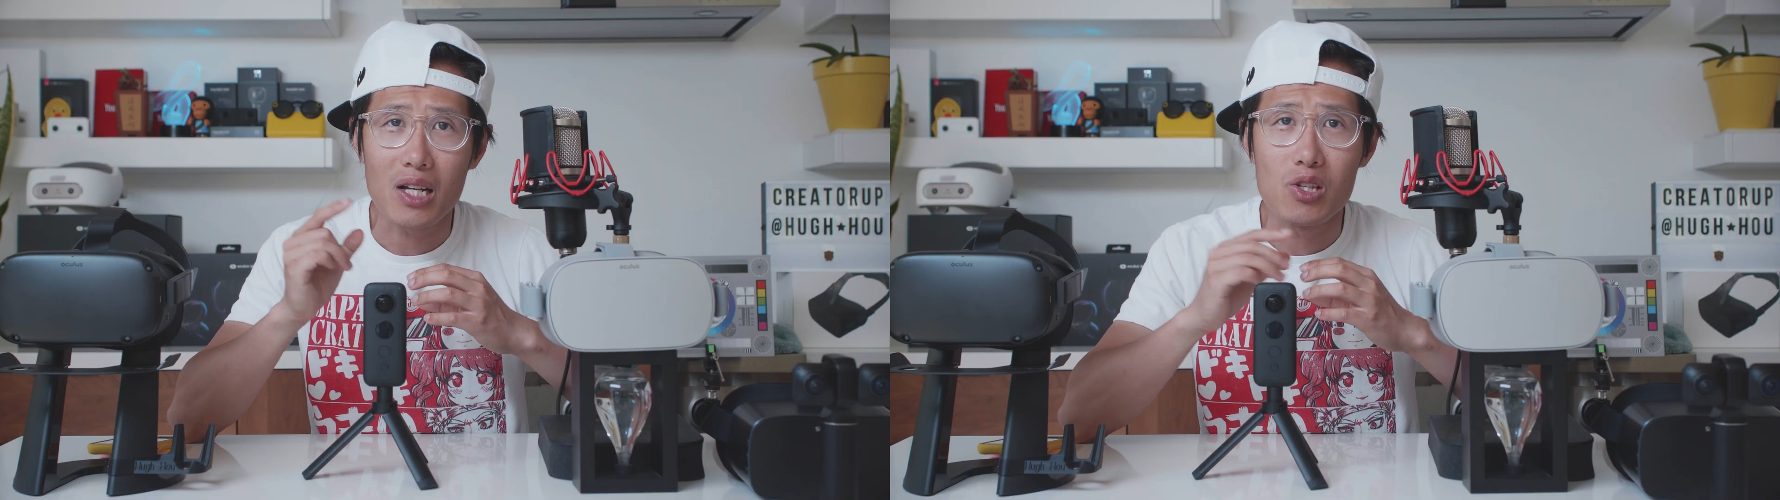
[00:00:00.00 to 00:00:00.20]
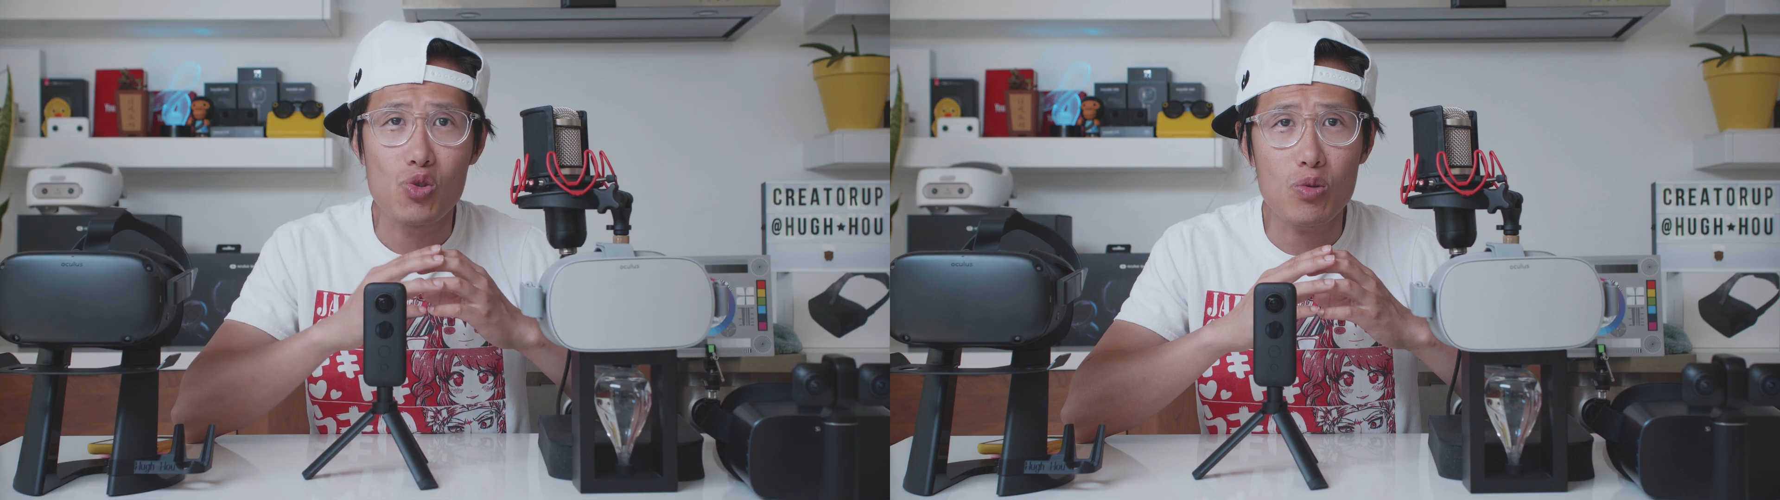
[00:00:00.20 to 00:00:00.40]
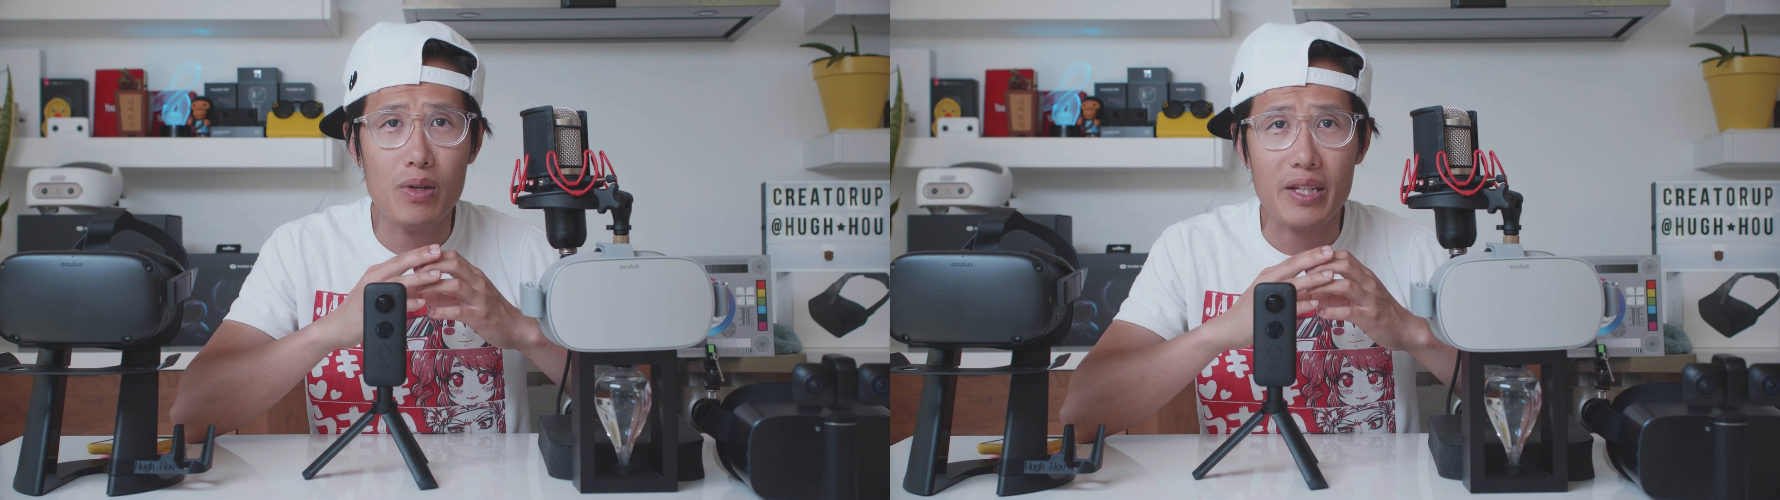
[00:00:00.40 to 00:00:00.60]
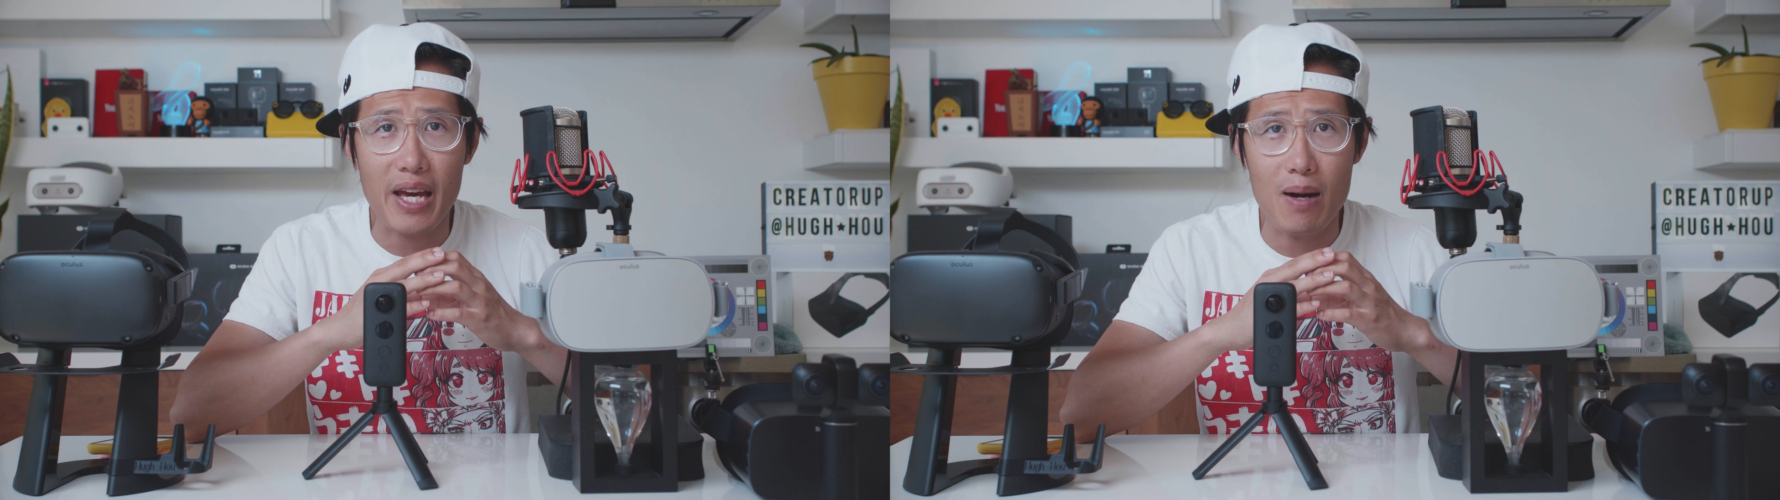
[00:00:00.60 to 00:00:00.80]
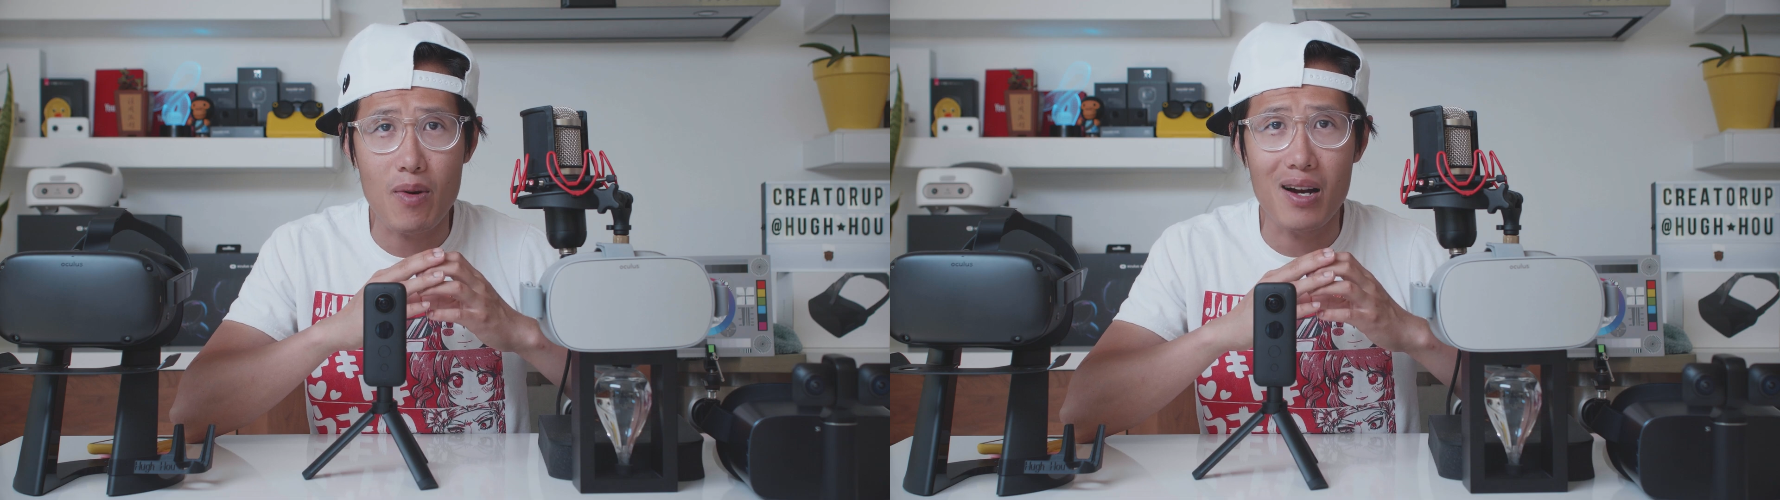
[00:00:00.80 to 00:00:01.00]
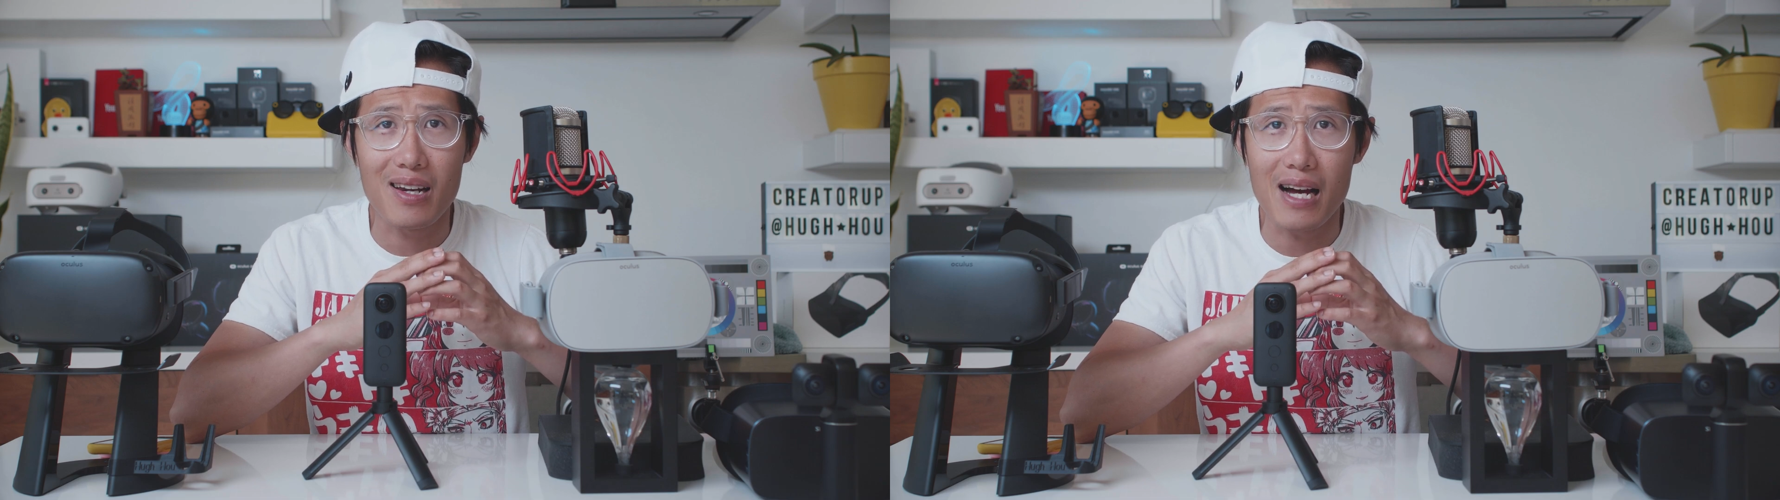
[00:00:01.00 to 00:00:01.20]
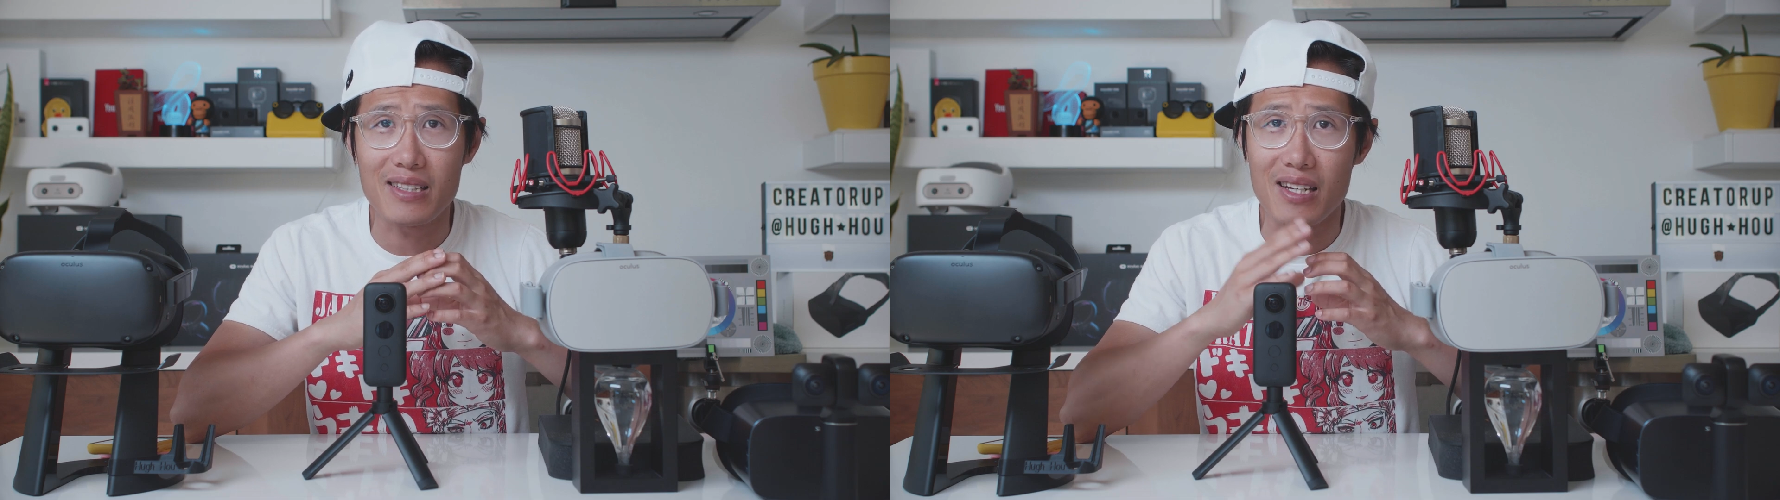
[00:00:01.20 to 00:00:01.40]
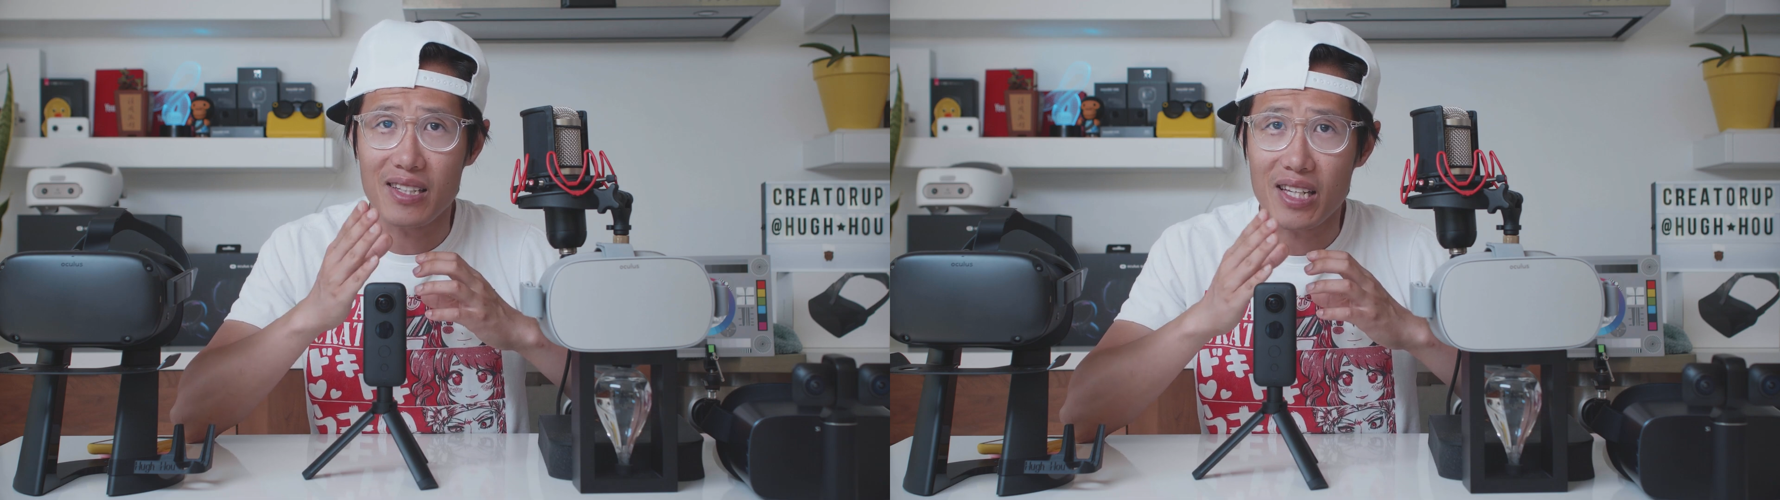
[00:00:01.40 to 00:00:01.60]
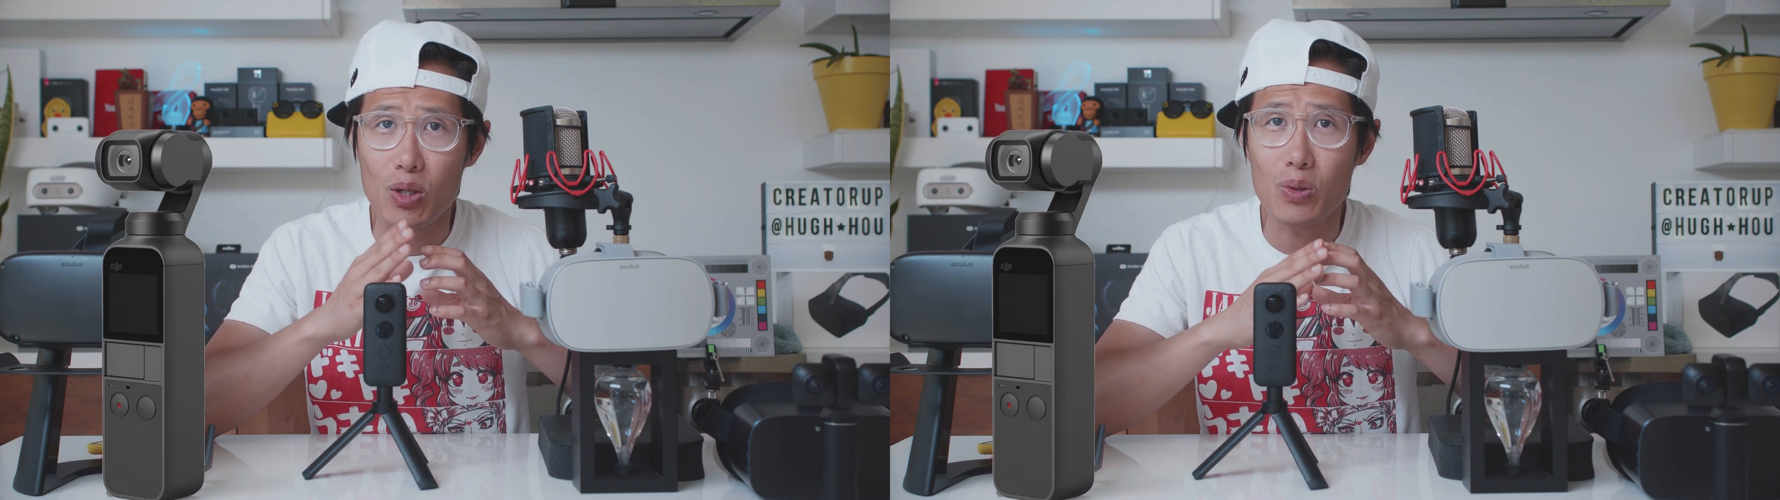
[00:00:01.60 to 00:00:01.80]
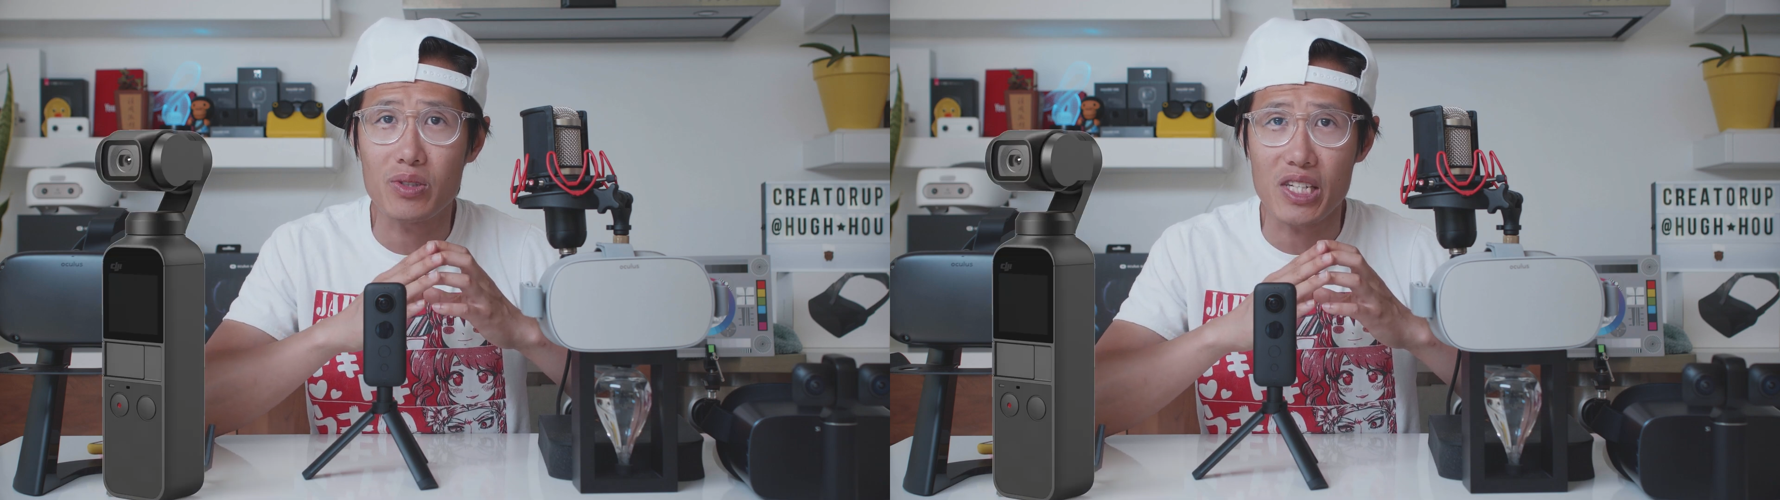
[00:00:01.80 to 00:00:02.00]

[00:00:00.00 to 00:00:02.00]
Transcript: consumer camera like the new